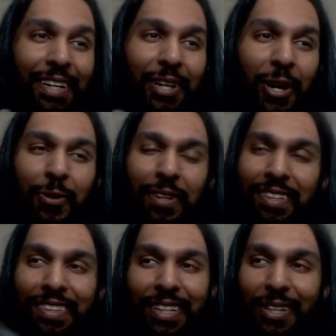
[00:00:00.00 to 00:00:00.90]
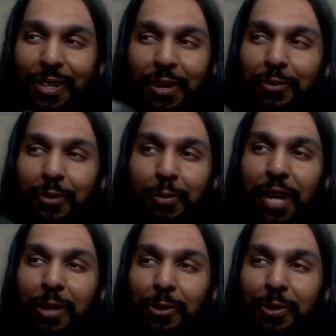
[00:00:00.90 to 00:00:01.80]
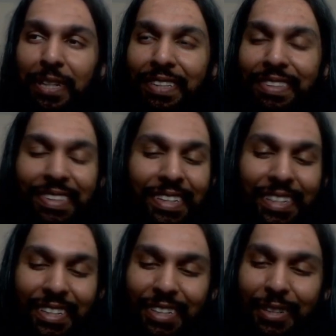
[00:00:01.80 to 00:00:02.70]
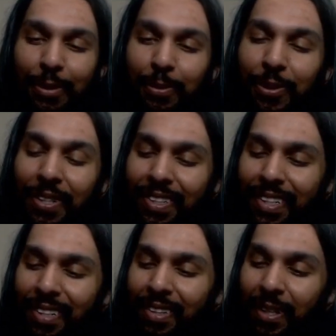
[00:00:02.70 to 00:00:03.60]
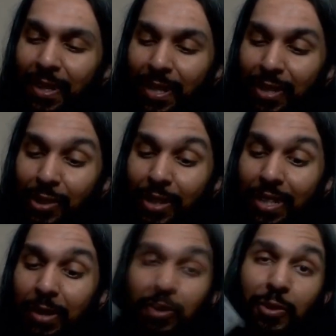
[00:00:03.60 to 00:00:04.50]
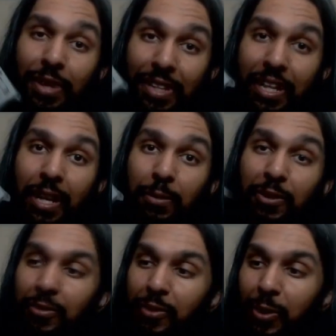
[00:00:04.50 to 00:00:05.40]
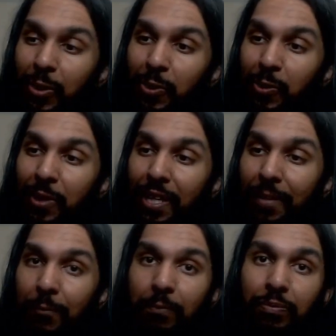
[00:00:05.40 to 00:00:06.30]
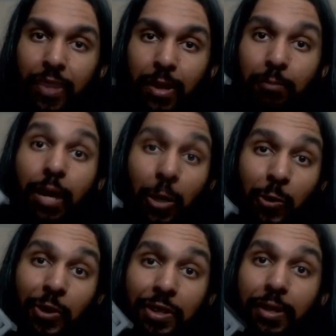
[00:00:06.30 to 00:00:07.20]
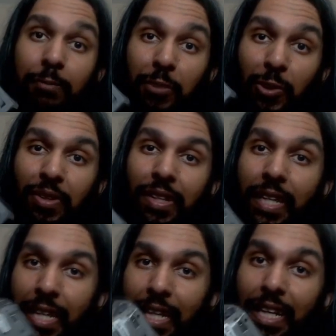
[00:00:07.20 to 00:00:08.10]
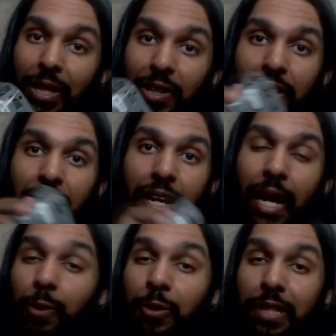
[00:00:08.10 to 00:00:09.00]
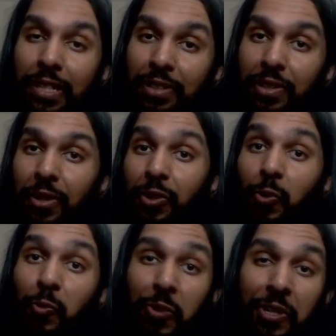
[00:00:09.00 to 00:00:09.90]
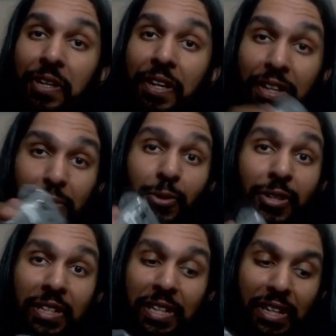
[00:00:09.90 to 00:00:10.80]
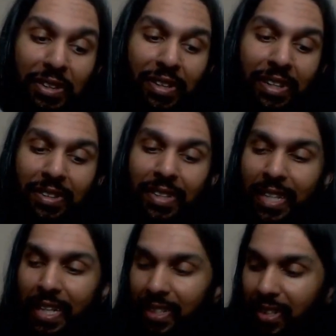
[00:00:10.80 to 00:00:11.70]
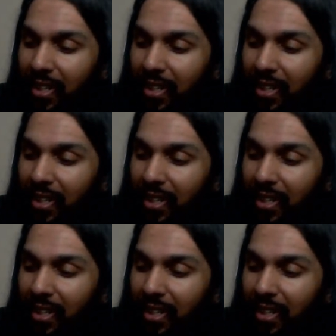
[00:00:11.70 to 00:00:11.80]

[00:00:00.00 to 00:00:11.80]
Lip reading: Always looking for batteries. Oh boy, it's nice that it actually comes with a cable for you to power it up using a outlet on your wall. That's pretty nice, I'd say.